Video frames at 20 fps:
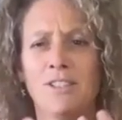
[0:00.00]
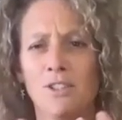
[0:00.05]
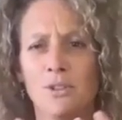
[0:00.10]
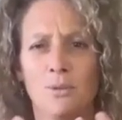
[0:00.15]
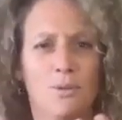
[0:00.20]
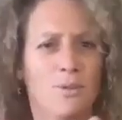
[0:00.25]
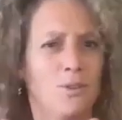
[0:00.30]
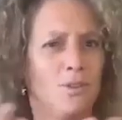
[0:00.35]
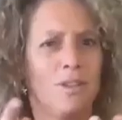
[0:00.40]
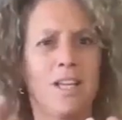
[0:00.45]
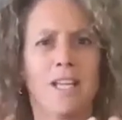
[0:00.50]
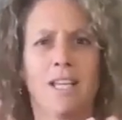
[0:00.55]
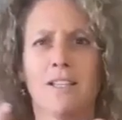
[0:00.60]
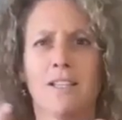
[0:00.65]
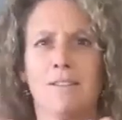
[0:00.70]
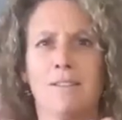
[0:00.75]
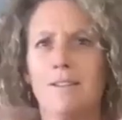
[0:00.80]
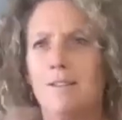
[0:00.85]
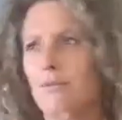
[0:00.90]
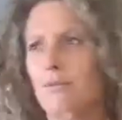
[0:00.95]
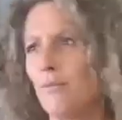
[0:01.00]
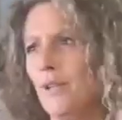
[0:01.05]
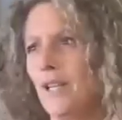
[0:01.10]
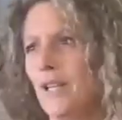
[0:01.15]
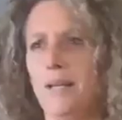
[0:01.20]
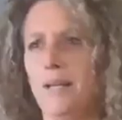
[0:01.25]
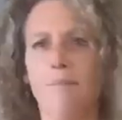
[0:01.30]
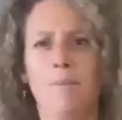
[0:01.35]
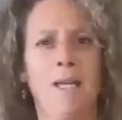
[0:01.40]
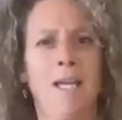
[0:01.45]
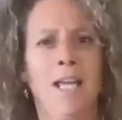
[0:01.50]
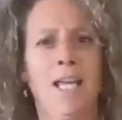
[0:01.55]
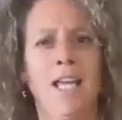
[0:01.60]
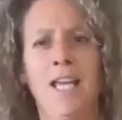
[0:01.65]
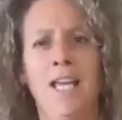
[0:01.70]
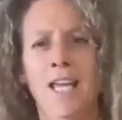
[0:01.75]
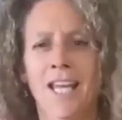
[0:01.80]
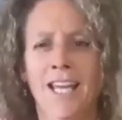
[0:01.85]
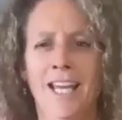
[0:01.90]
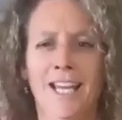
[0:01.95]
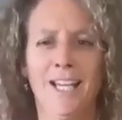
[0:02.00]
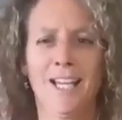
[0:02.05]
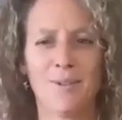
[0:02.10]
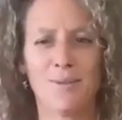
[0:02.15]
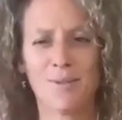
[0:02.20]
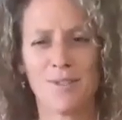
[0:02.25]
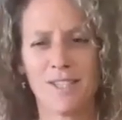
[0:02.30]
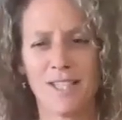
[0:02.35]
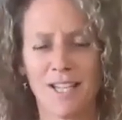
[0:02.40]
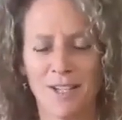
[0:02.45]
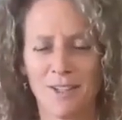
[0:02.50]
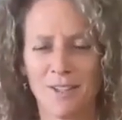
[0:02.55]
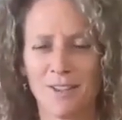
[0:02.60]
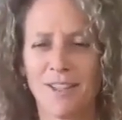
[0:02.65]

and she was like, "Is this really me?" It was like